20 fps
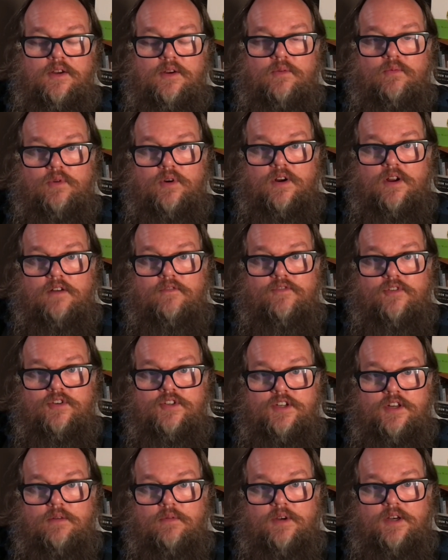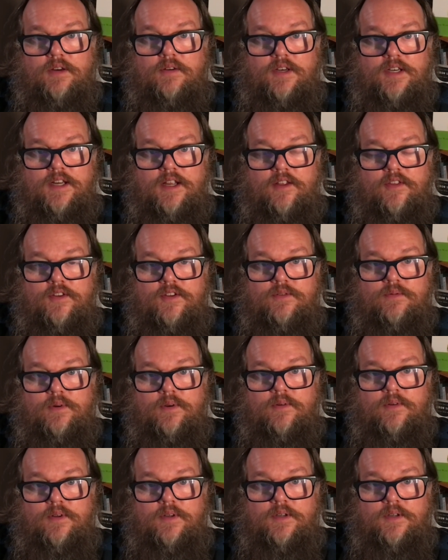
were not foreseen when you went down this road.